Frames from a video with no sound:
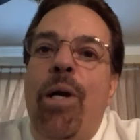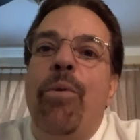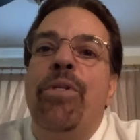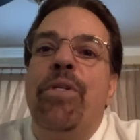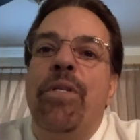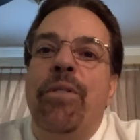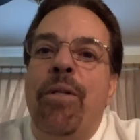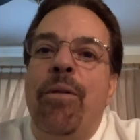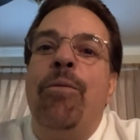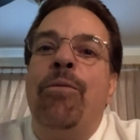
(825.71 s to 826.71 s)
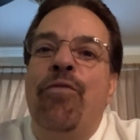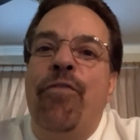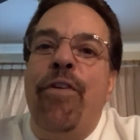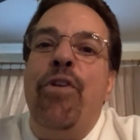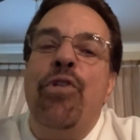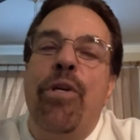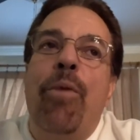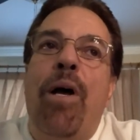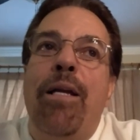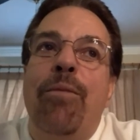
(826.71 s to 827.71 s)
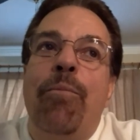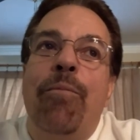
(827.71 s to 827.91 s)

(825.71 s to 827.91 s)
I was in, finishing my